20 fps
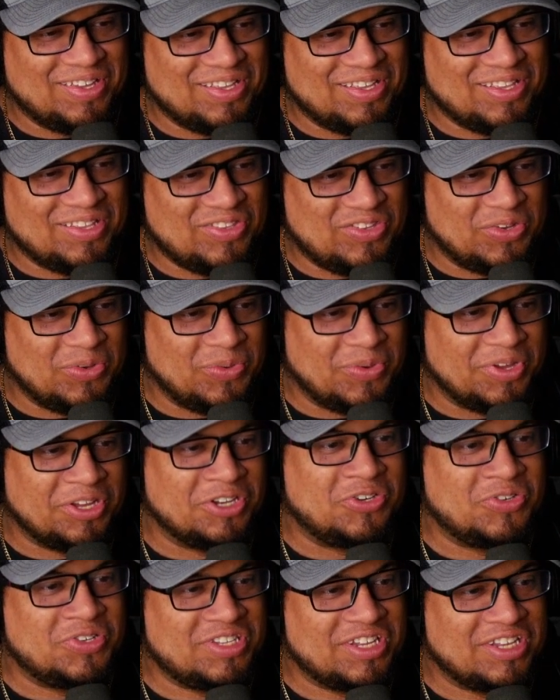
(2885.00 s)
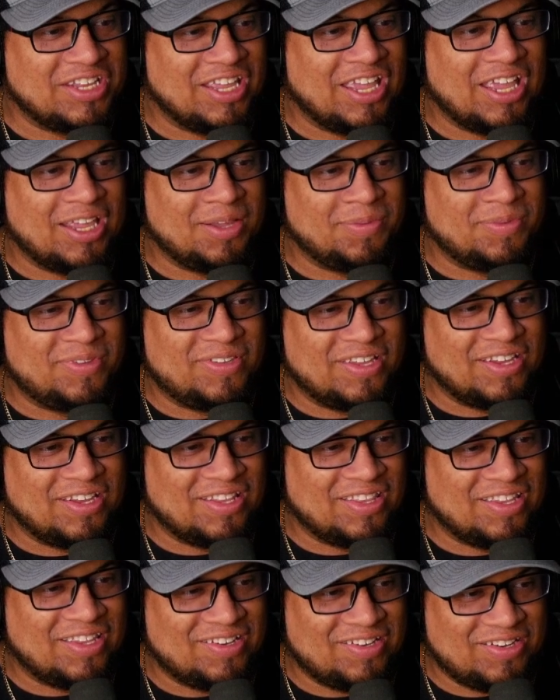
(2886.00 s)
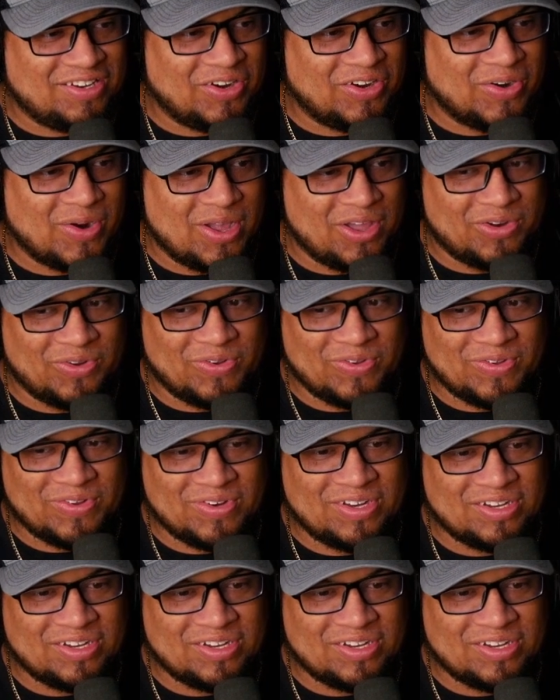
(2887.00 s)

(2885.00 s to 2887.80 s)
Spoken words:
2 interesting games to end this year out on.